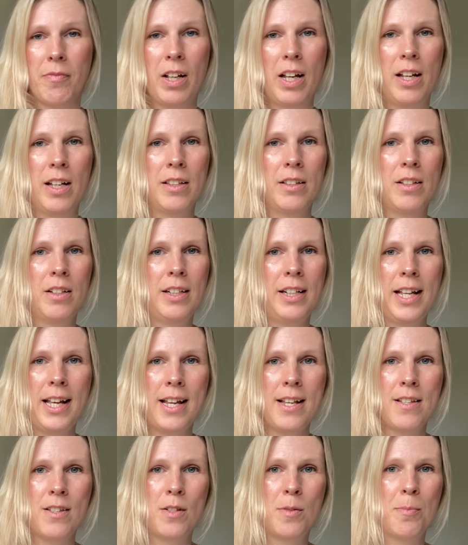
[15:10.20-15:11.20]
And the
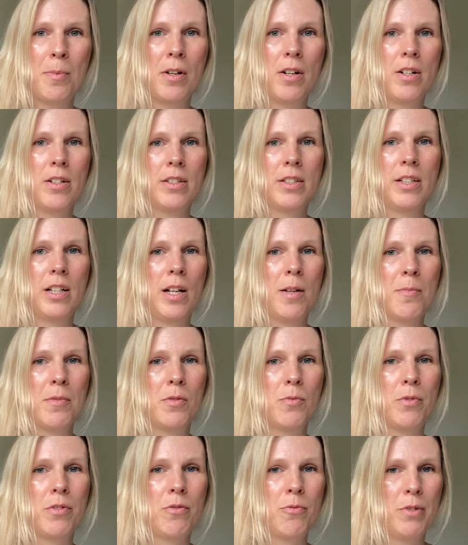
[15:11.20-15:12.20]
lace part
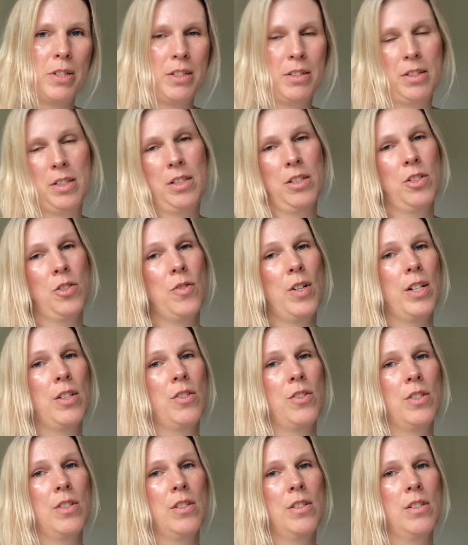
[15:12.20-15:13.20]
comes with written
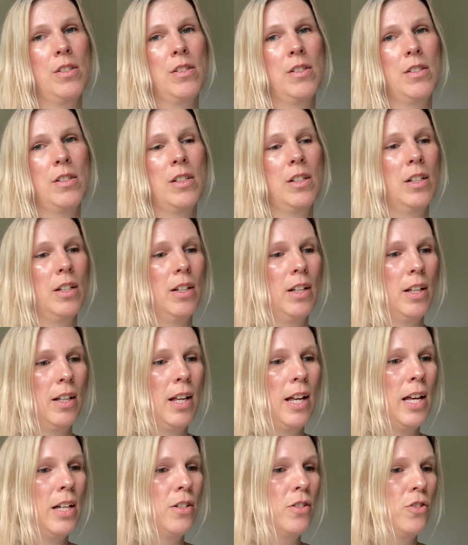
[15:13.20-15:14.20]
instructions
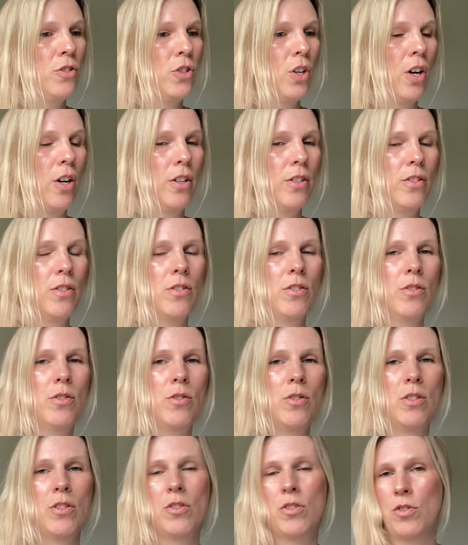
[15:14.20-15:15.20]
and a chart, so
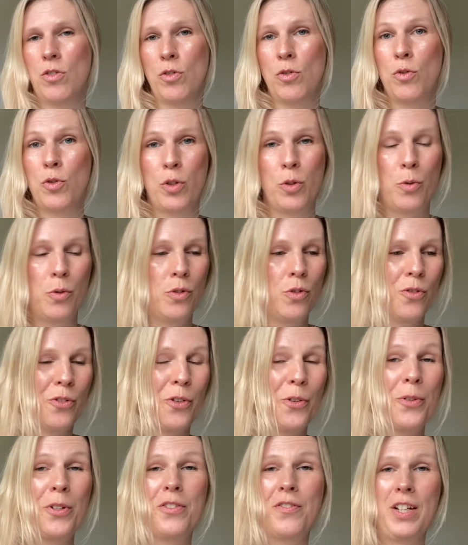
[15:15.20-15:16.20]
you could just choose your
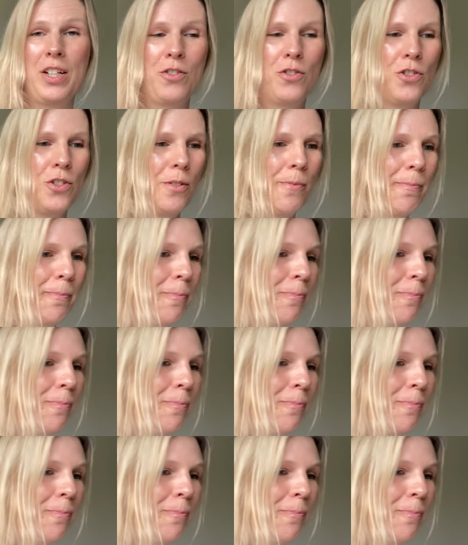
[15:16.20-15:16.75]
own adventure.